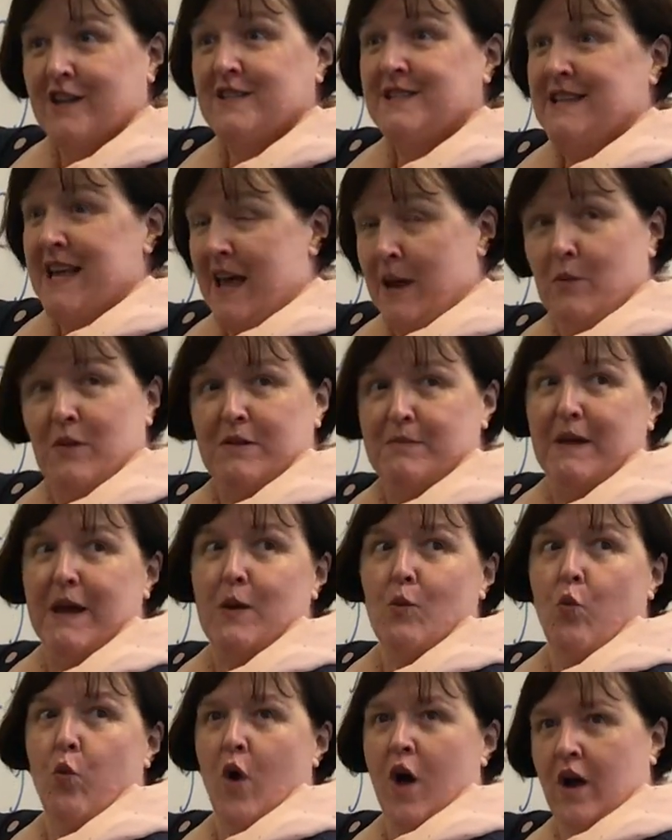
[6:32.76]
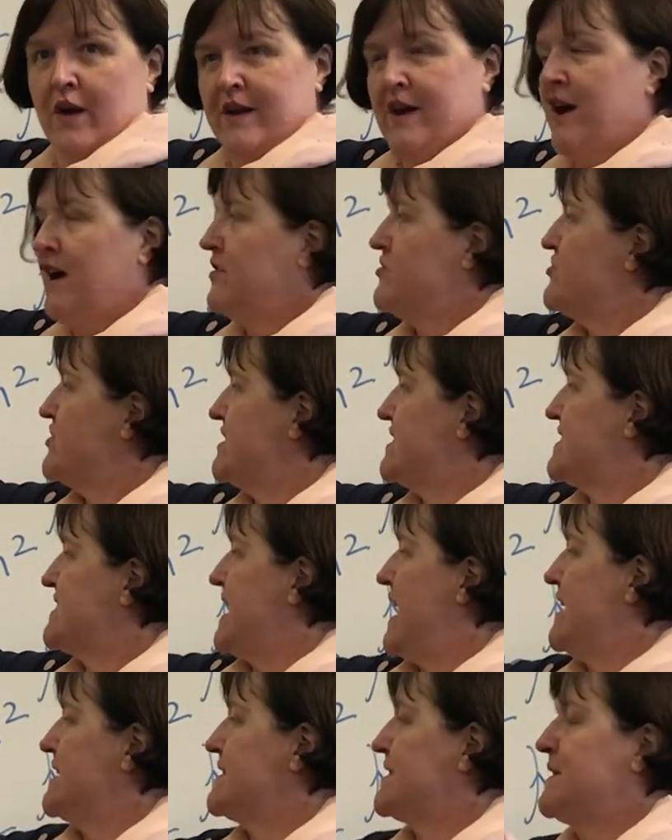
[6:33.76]
say it with me, 100
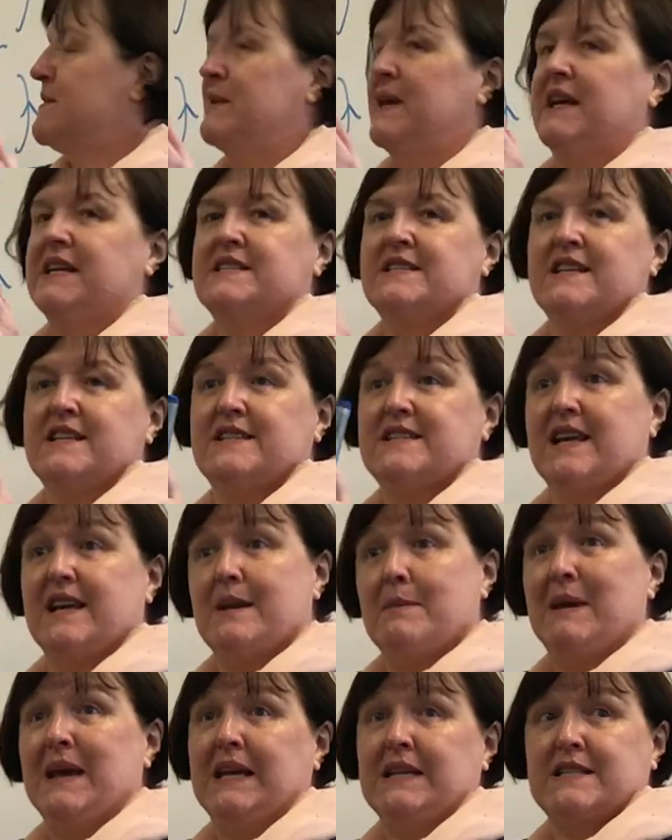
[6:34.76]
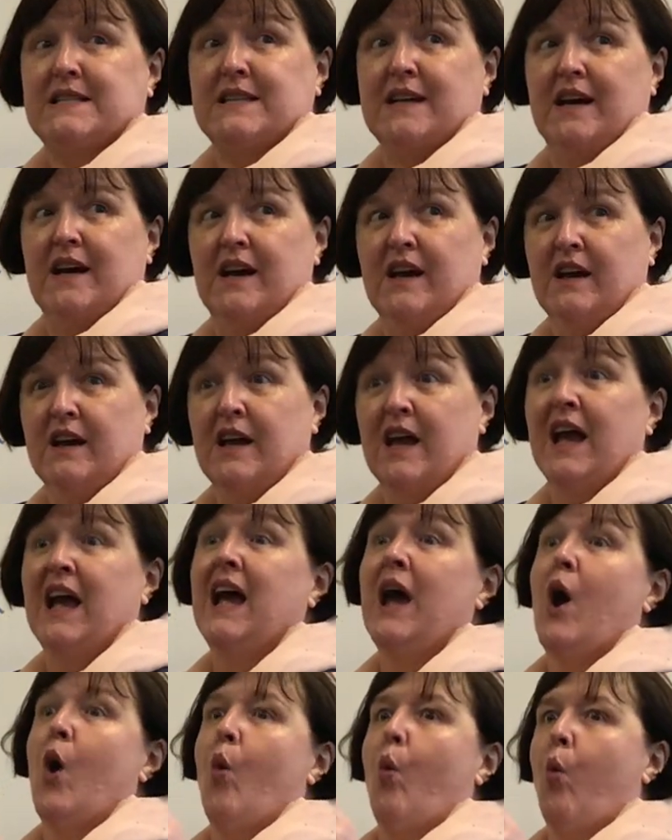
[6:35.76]
centimetres in a metre,
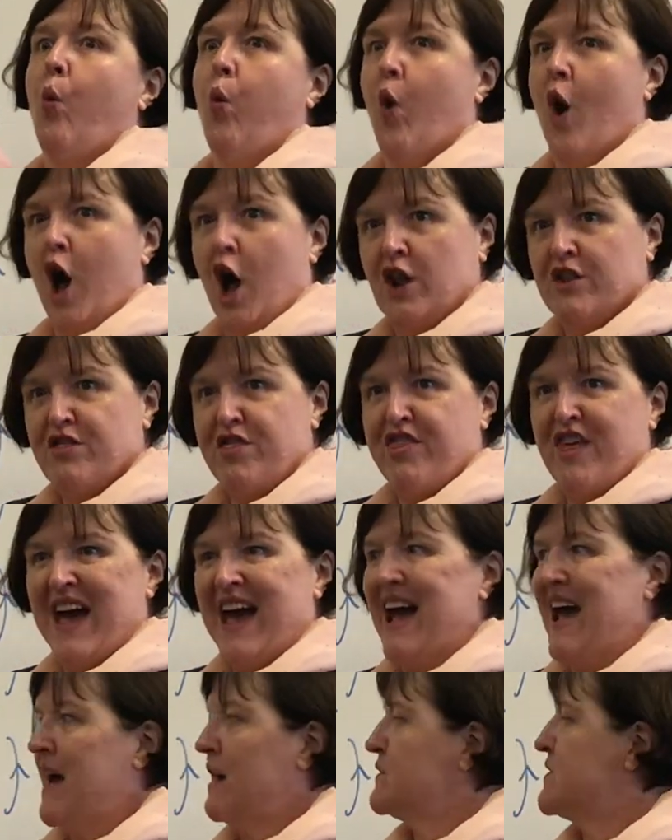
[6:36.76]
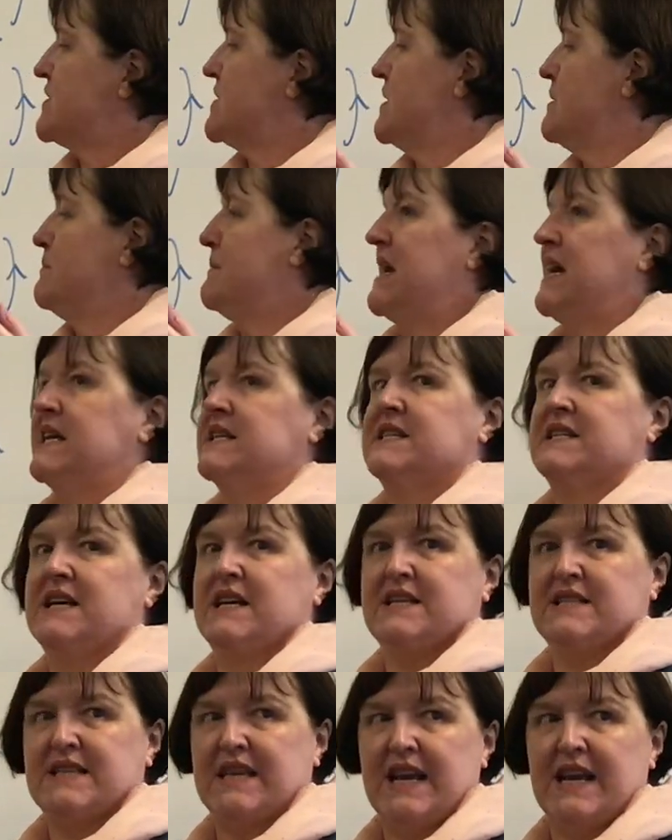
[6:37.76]
1,000
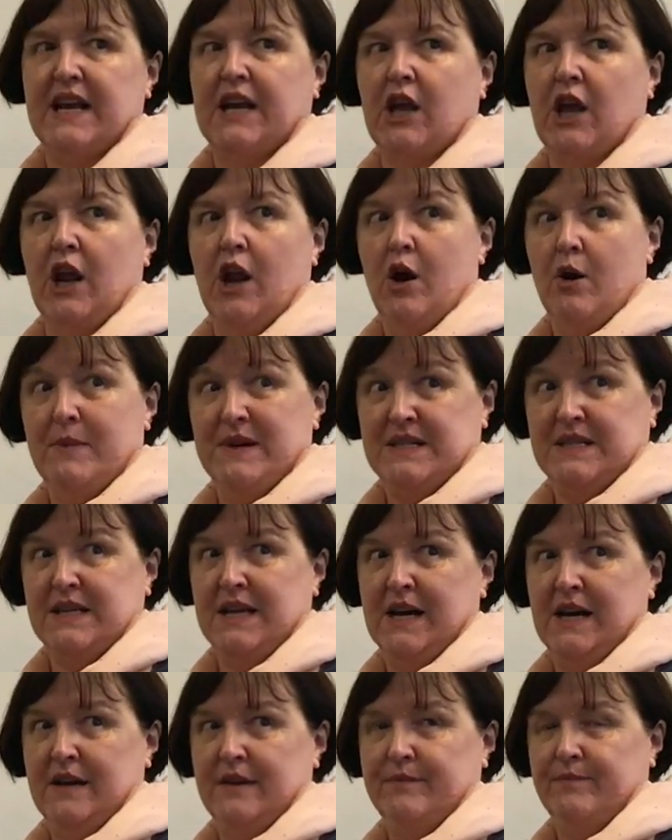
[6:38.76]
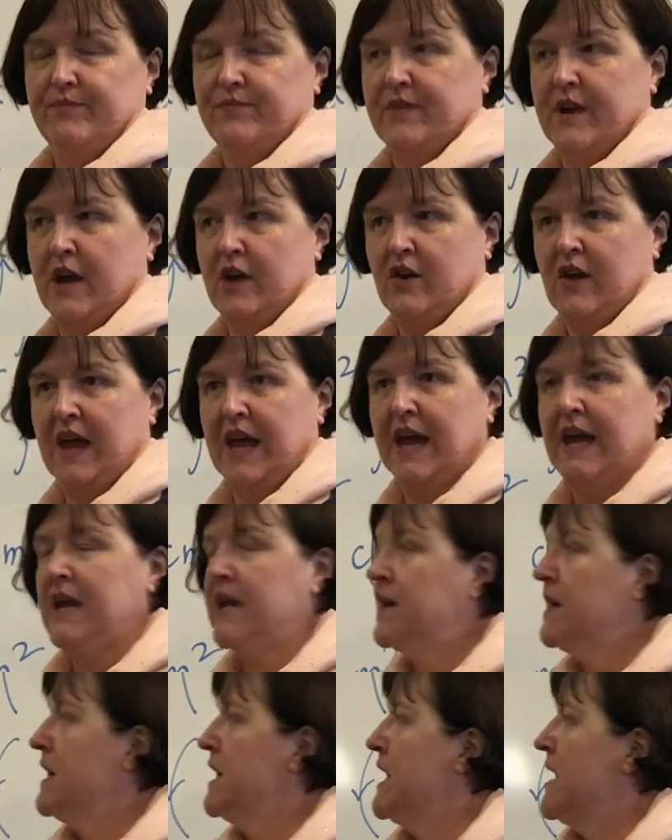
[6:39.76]
metres in a kilometre, okay?
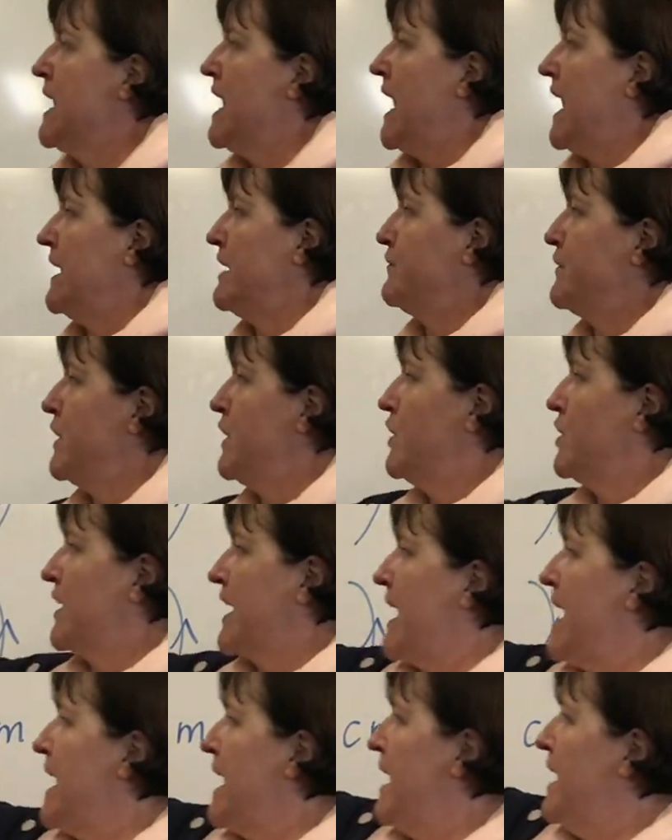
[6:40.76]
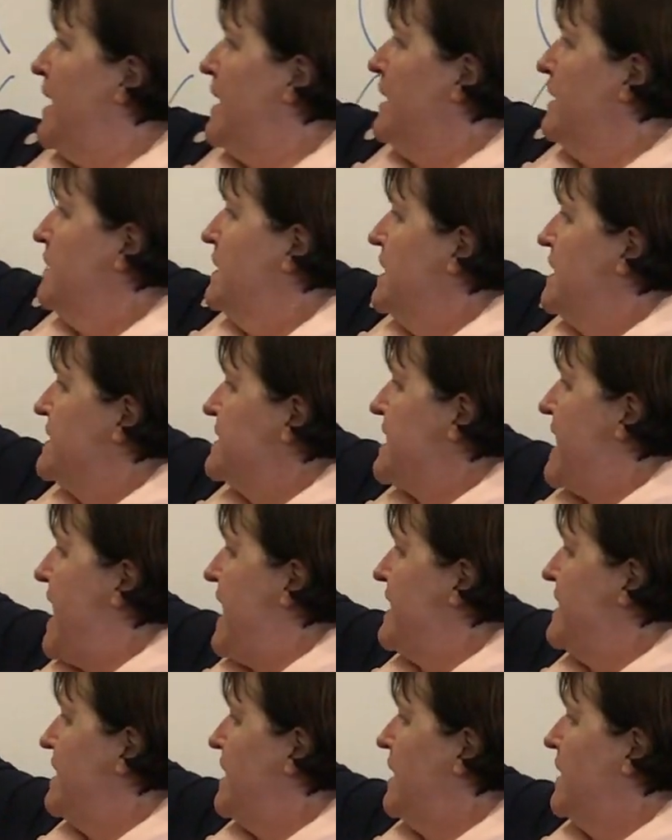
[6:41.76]
And if you look here,
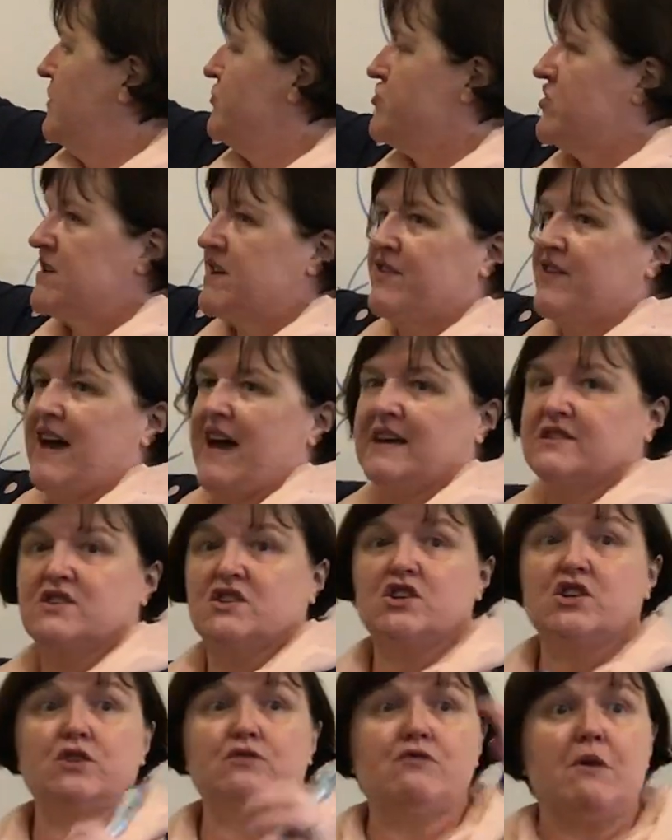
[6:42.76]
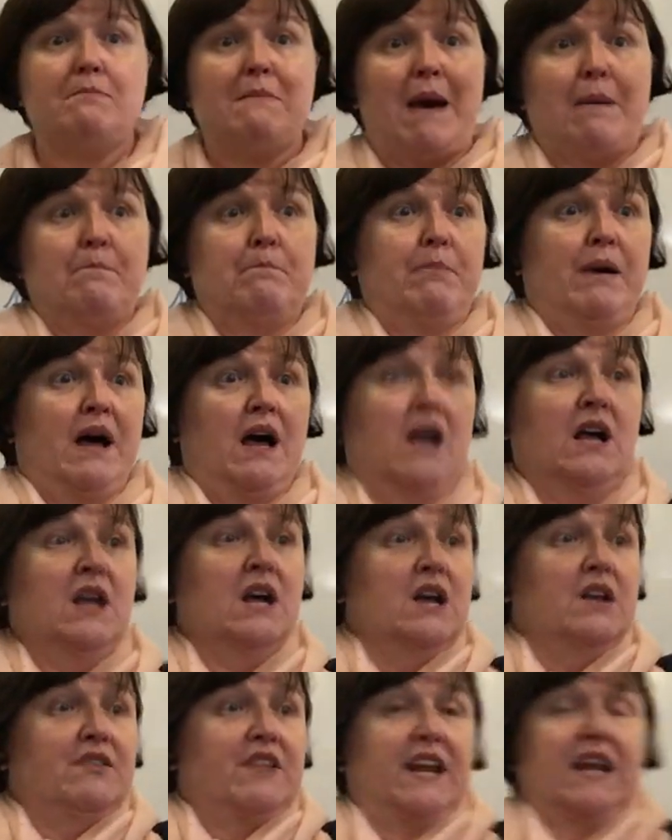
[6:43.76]
10, 100, 1,000, you remember
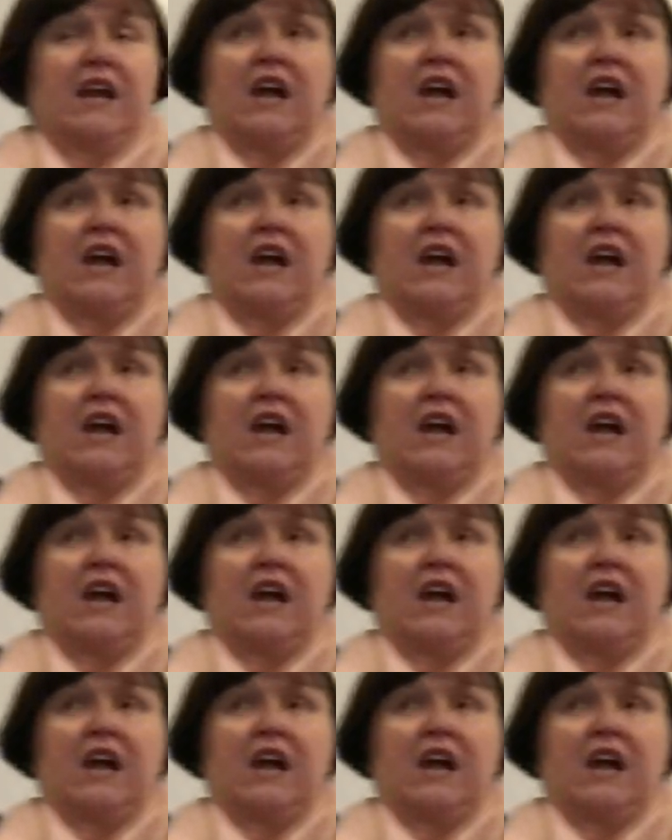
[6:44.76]
that